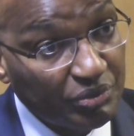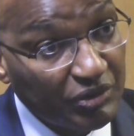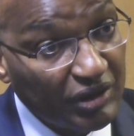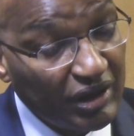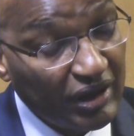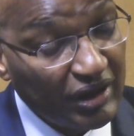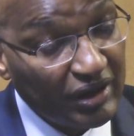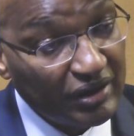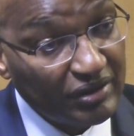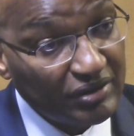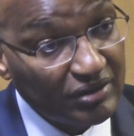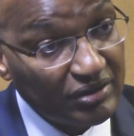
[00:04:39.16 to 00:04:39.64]

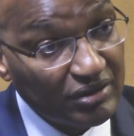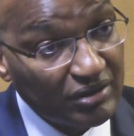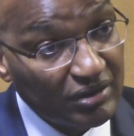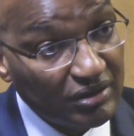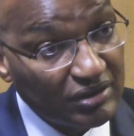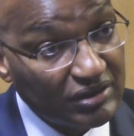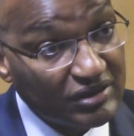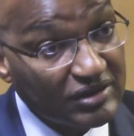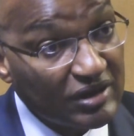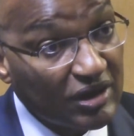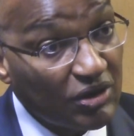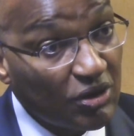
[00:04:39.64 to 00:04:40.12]
and
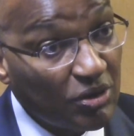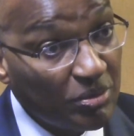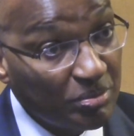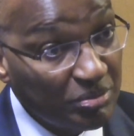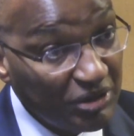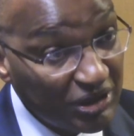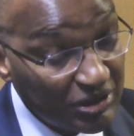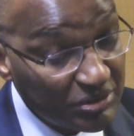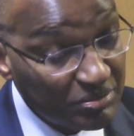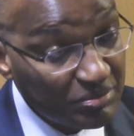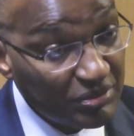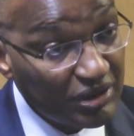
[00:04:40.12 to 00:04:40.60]
it's a
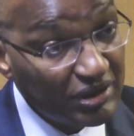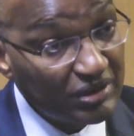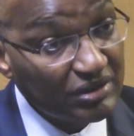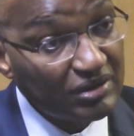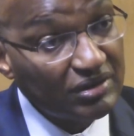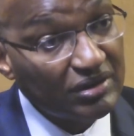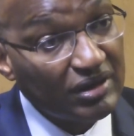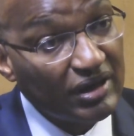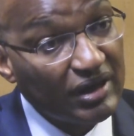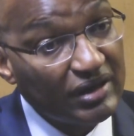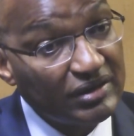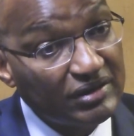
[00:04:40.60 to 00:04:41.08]
commitment
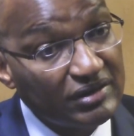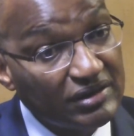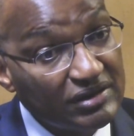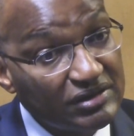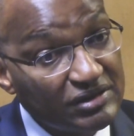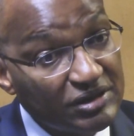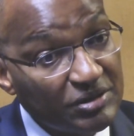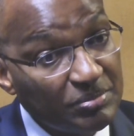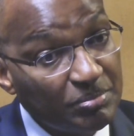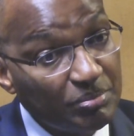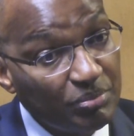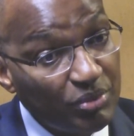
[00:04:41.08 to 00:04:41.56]
that is
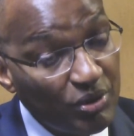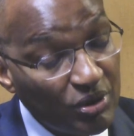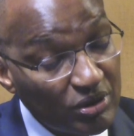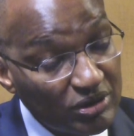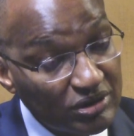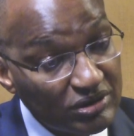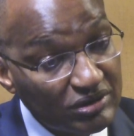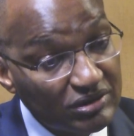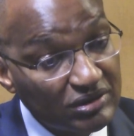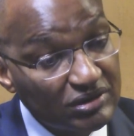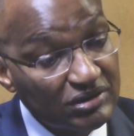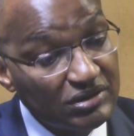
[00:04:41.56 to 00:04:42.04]

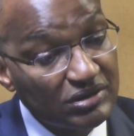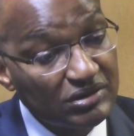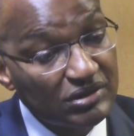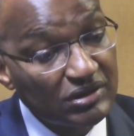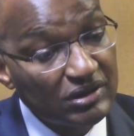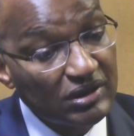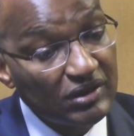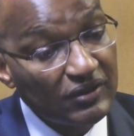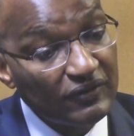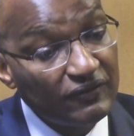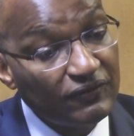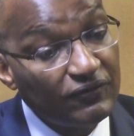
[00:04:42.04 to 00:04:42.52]
important
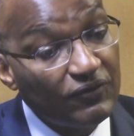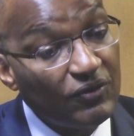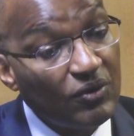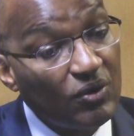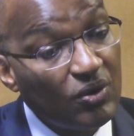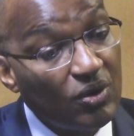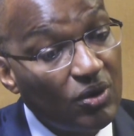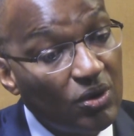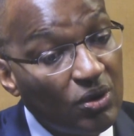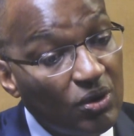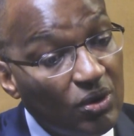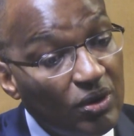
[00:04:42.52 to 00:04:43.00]

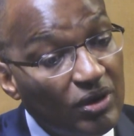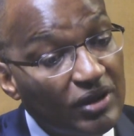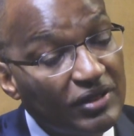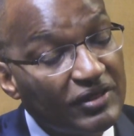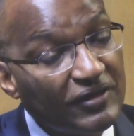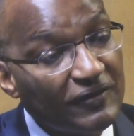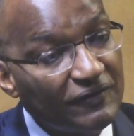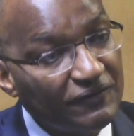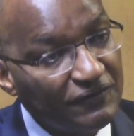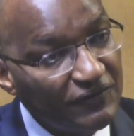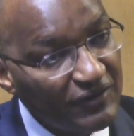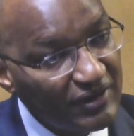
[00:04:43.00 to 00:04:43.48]
for
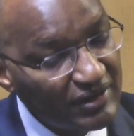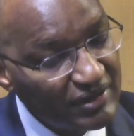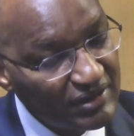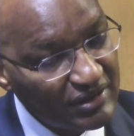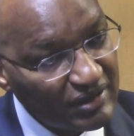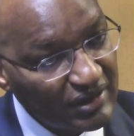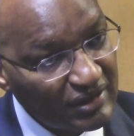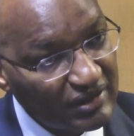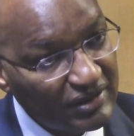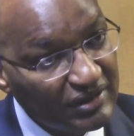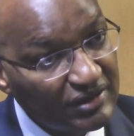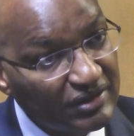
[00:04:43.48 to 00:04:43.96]
the
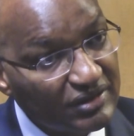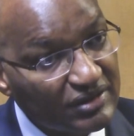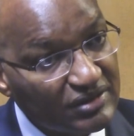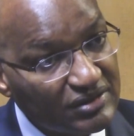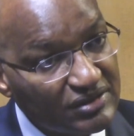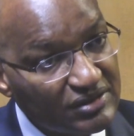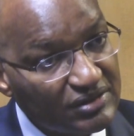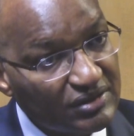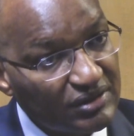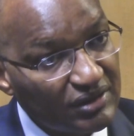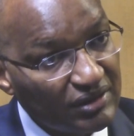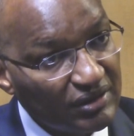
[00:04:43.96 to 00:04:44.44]
FinTech
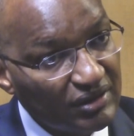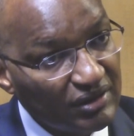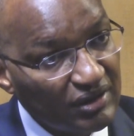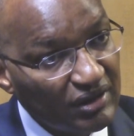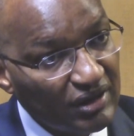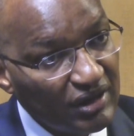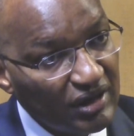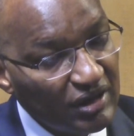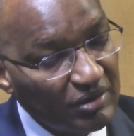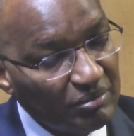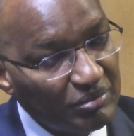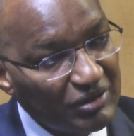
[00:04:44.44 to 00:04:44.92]
industry.
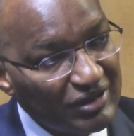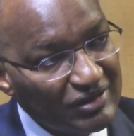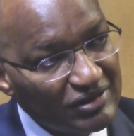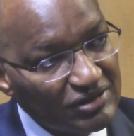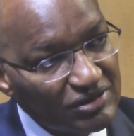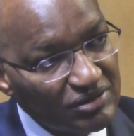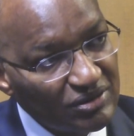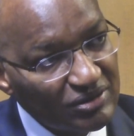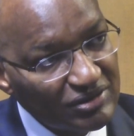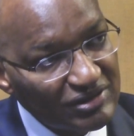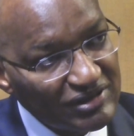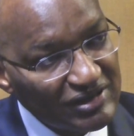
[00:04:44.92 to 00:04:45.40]
But it's
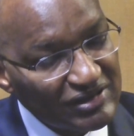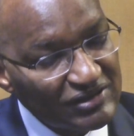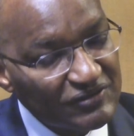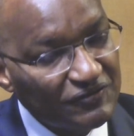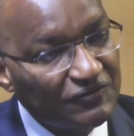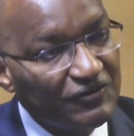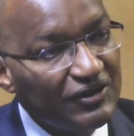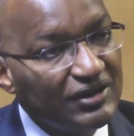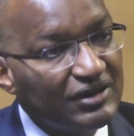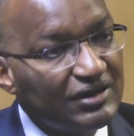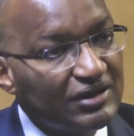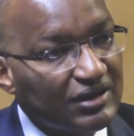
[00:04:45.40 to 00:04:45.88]
not just
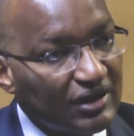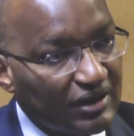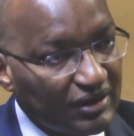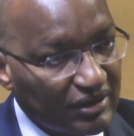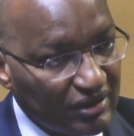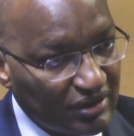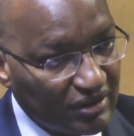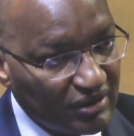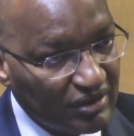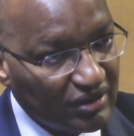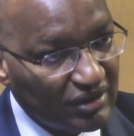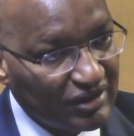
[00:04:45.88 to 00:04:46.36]
FinTech.
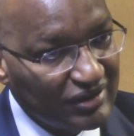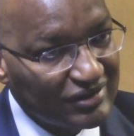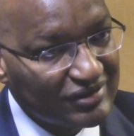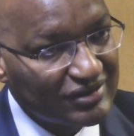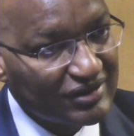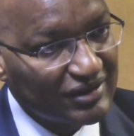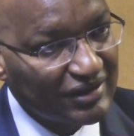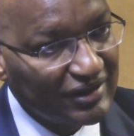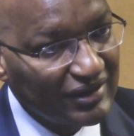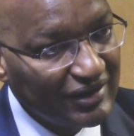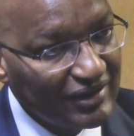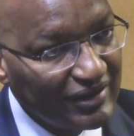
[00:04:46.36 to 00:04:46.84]
It's
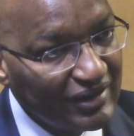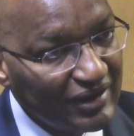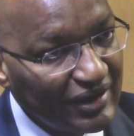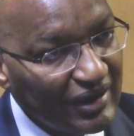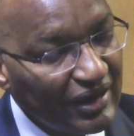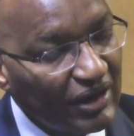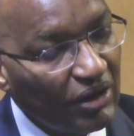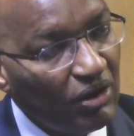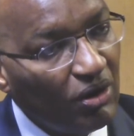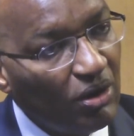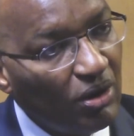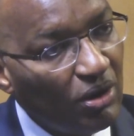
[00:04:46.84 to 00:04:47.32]
really
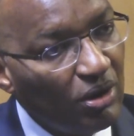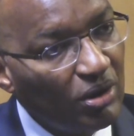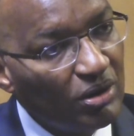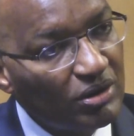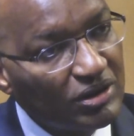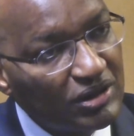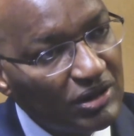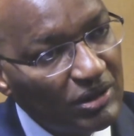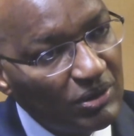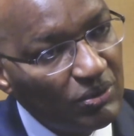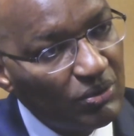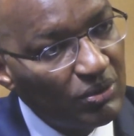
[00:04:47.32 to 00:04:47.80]
all
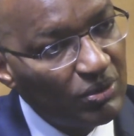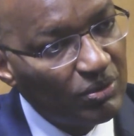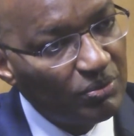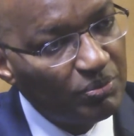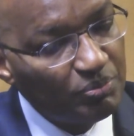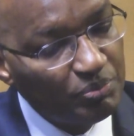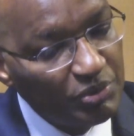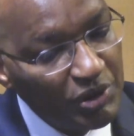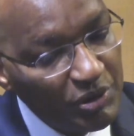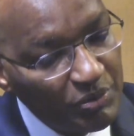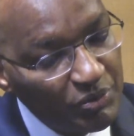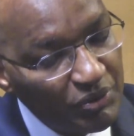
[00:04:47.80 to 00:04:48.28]
the
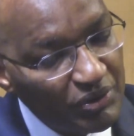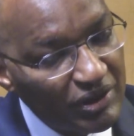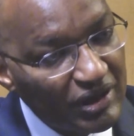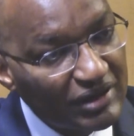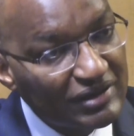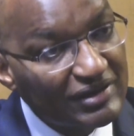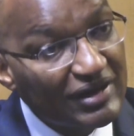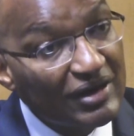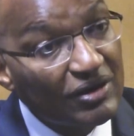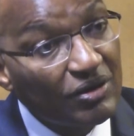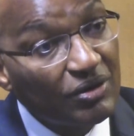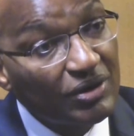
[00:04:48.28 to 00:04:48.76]
people that
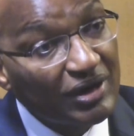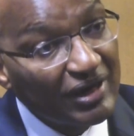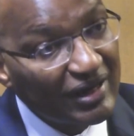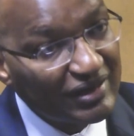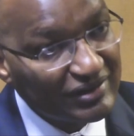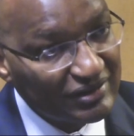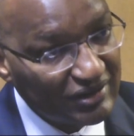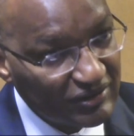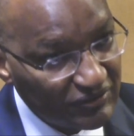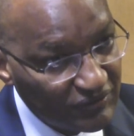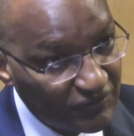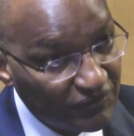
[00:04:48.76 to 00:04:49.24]
are
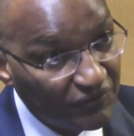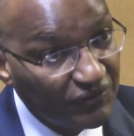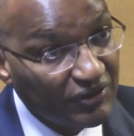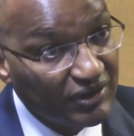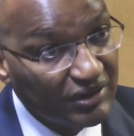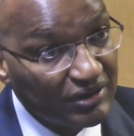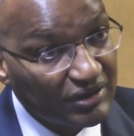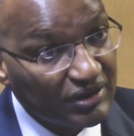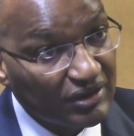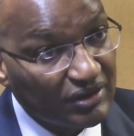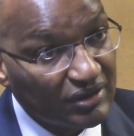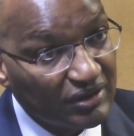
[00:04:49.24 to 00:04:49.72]
connected to
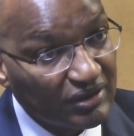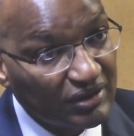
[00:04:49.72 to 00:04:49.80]
FinTech.